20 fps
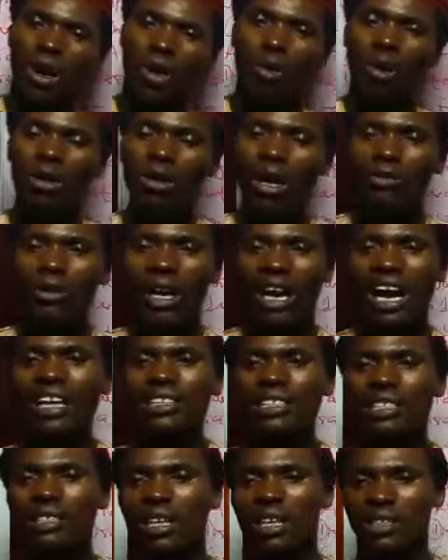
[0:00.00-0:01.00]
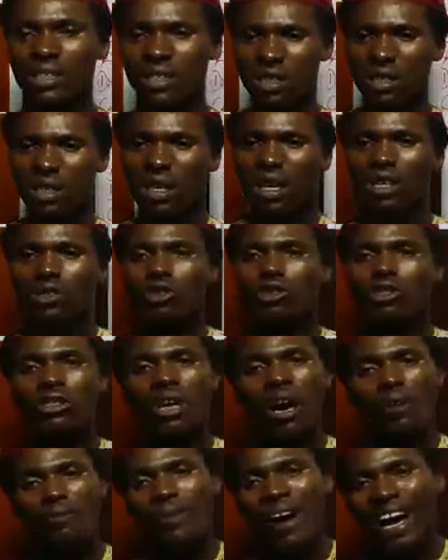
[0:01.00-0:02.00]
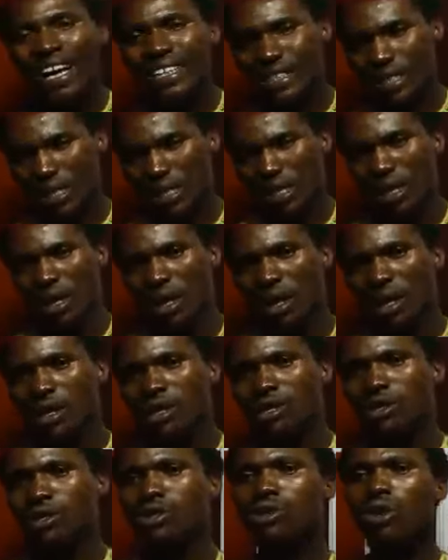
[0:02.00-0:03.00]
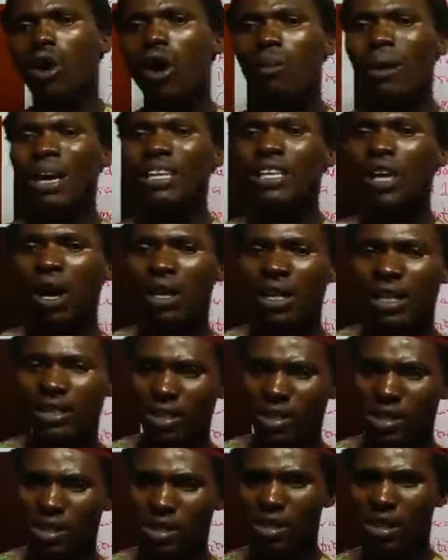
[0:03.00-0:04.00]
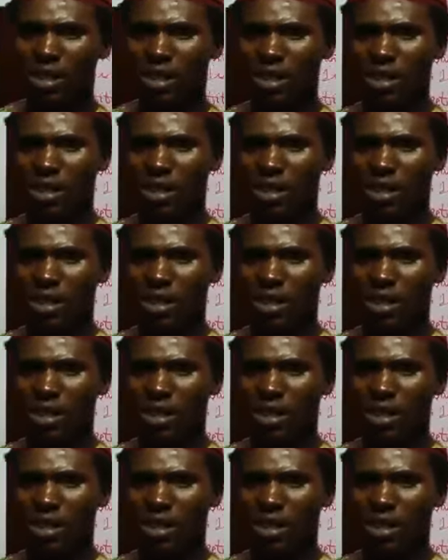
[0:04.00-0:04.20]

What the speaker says: One of the candidates suffered so many honages,